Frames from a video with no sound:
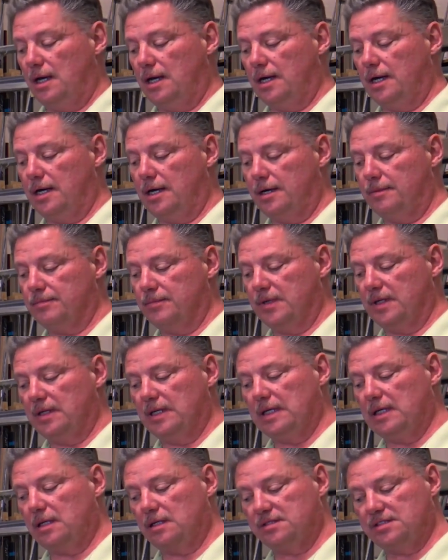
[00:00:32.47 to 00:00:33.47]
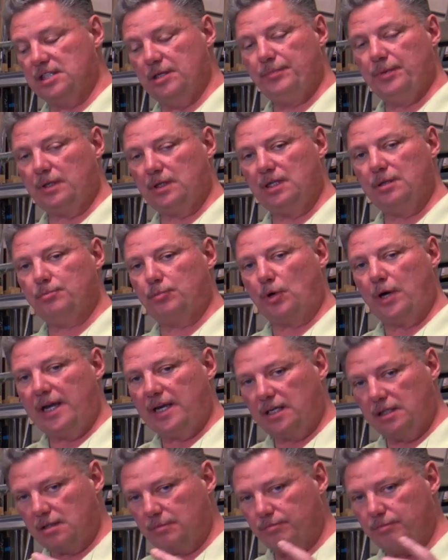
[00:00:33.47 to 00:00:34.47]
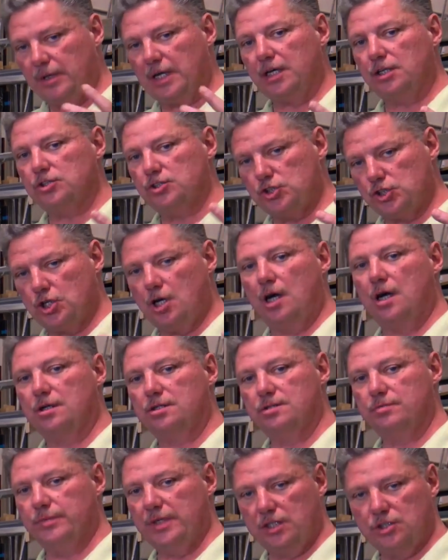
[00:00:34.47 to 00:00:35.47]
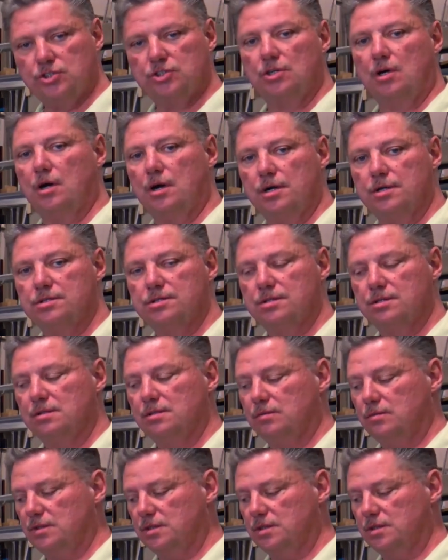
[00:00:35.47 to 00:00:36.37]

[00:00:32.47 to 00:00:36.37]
um, it'll typically break into big chunks, big shards,